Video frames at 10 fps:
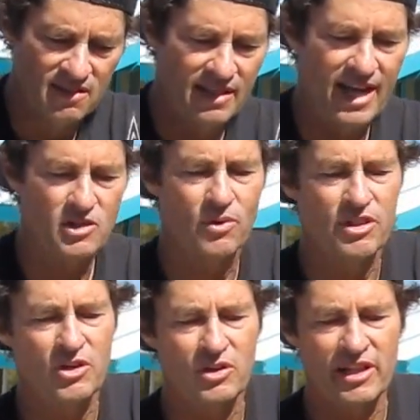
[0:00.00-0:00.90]
That's where
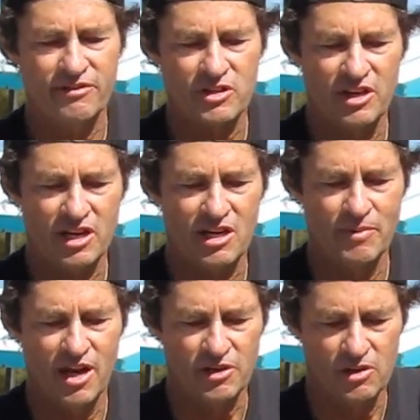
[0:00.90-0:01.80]
the new leaf's going to come
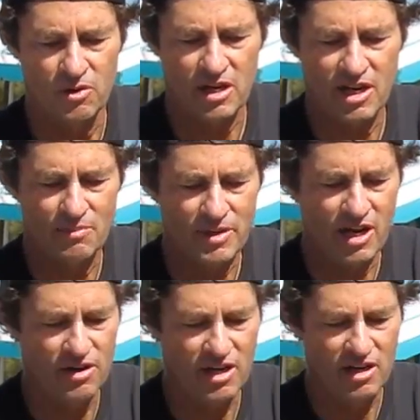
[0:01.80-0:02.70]
out. You don't want to cut them
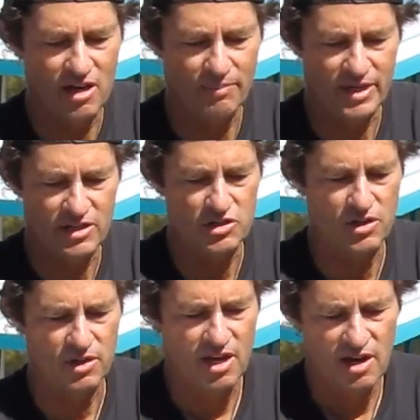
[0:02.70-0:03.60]
down wow. here because
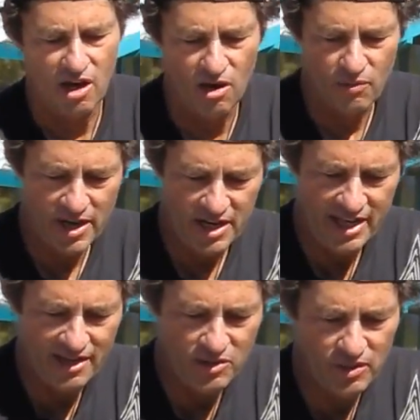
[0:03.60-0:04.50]
you're already
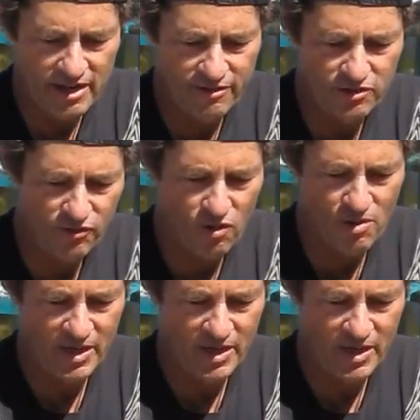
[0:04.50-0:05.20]
that new leaf is forming